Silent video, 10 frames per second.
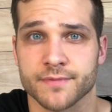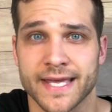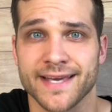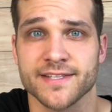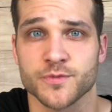
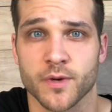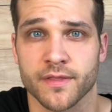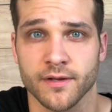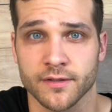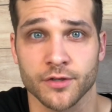kids
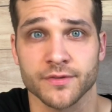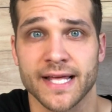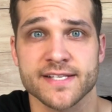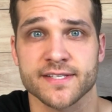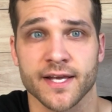with a little
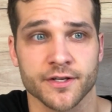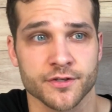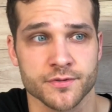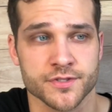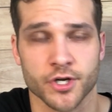nest egg
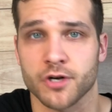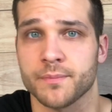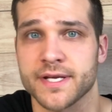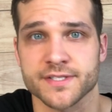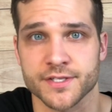to start a
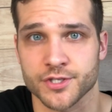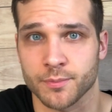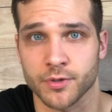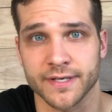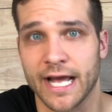business or
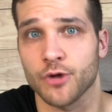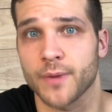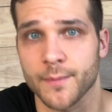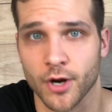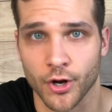put a down
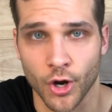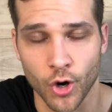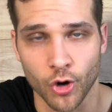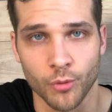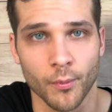payment on a
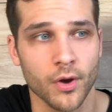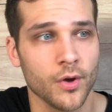home.